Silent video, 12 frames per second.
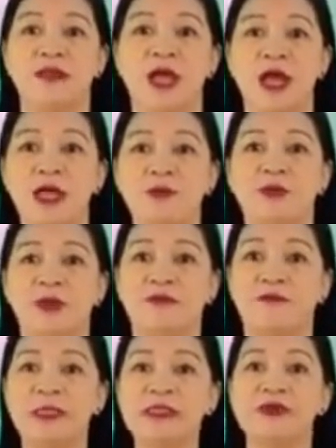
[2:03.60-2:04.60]
life with
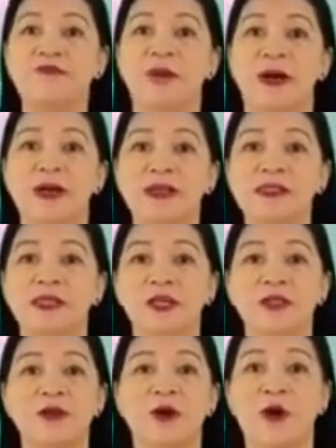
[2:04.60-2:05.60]
festivals
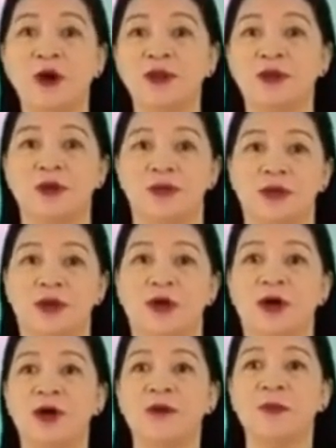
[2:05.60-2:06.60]
in honor
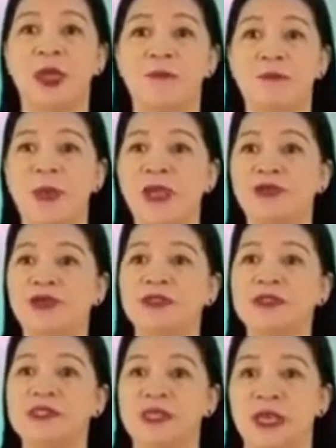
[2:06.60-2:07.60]
of a
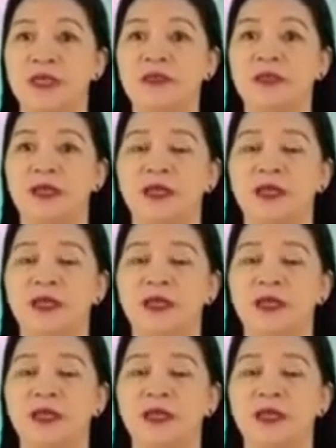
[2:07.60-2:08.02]
patron saint,